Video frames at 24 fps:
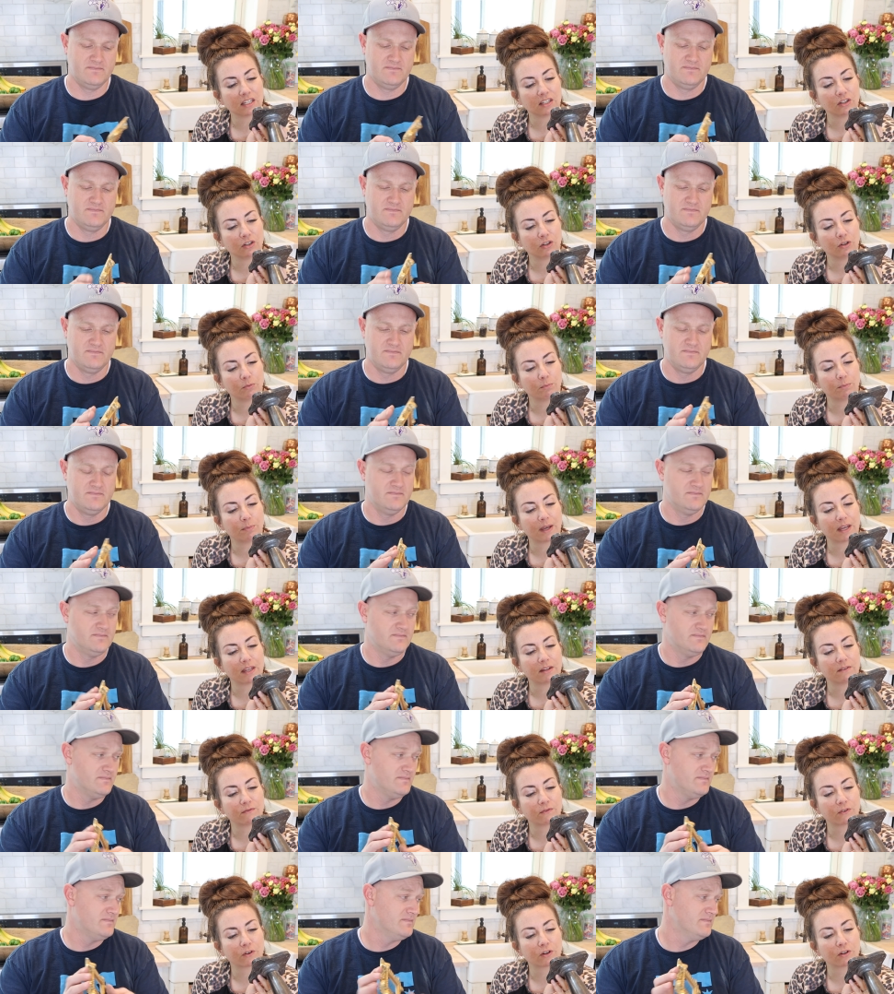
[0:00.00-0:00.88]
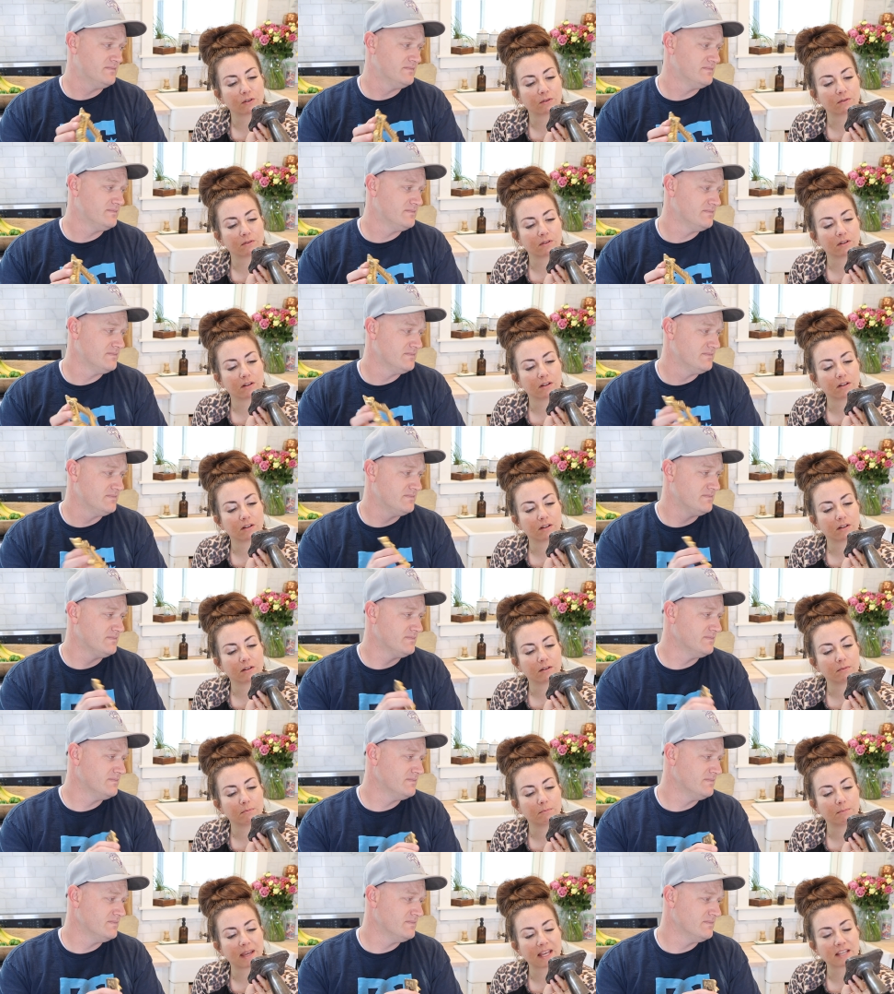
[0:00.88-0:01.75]
Speaker 1: in New Bedford,
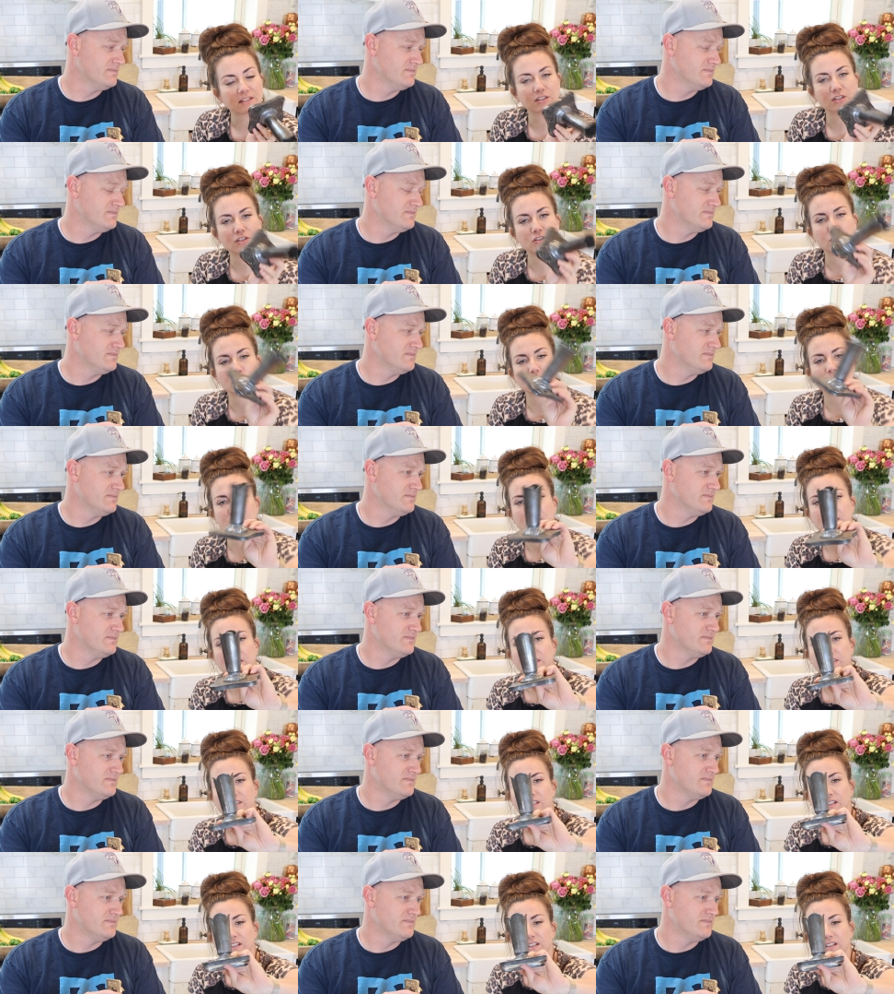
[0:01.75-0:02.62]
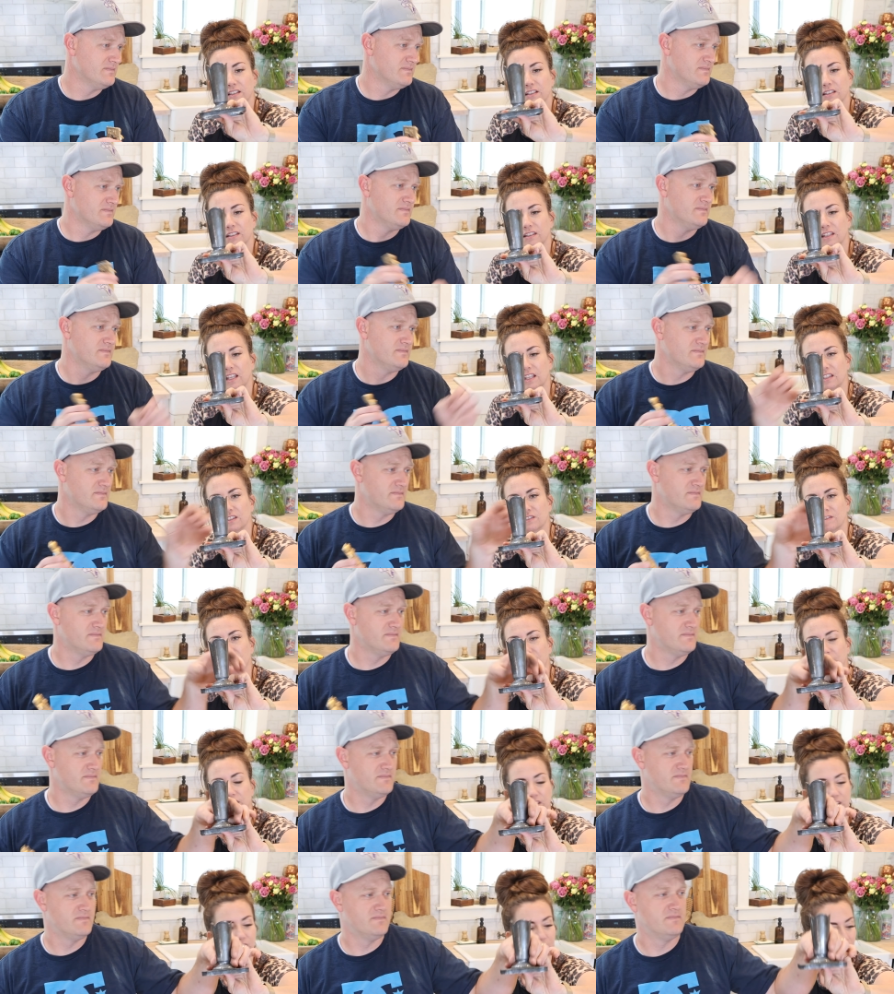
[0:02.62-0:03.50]
Massachusetts. That's
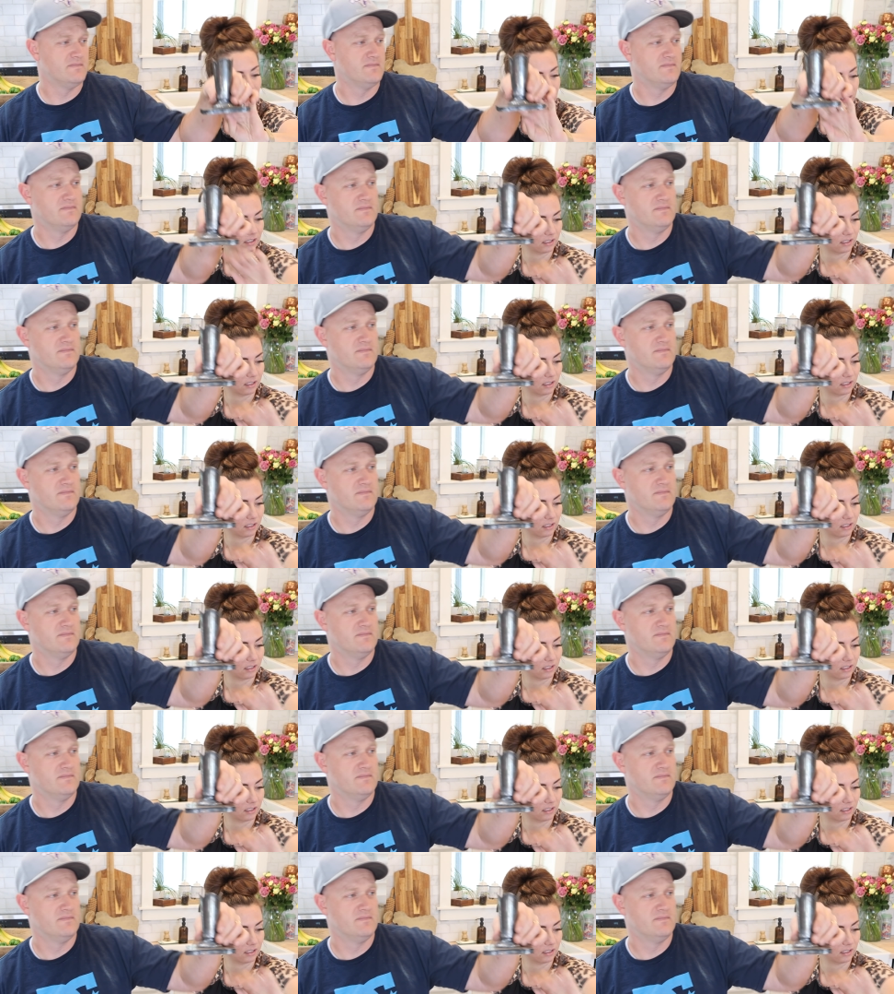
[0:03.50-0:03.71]
fun.